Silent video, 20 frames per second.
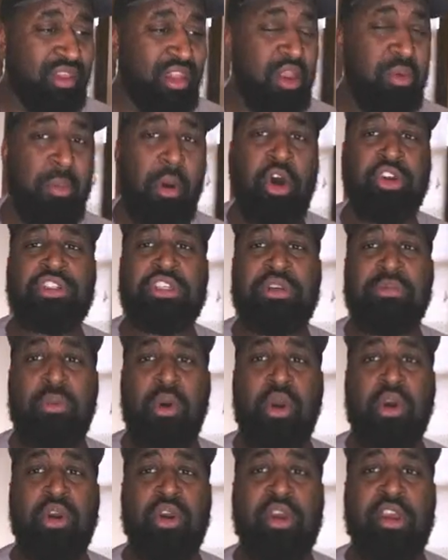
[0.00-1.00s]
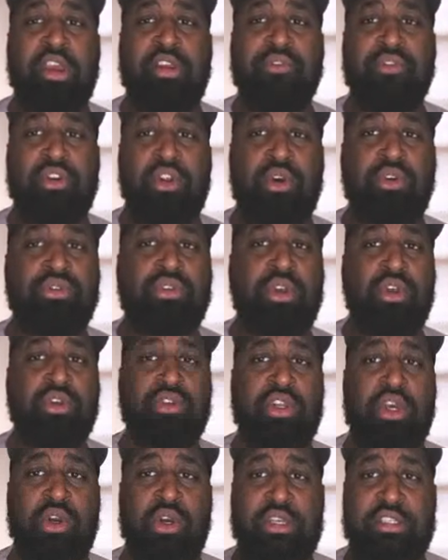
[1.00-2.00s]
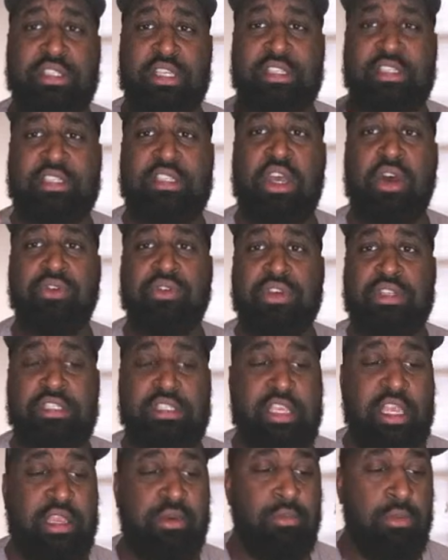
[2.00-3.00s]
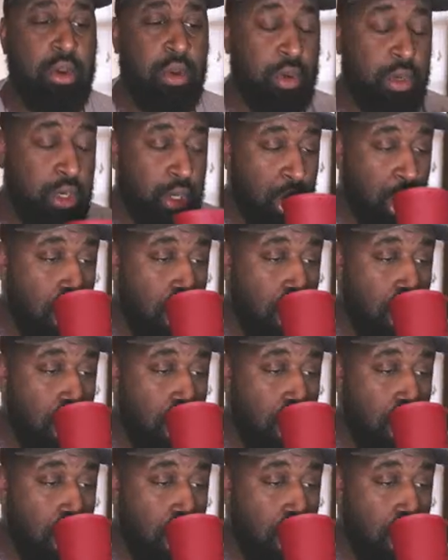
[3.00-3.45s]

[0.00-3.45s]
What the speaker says: A mulching mower, for those who don't know, is a self-contained mower.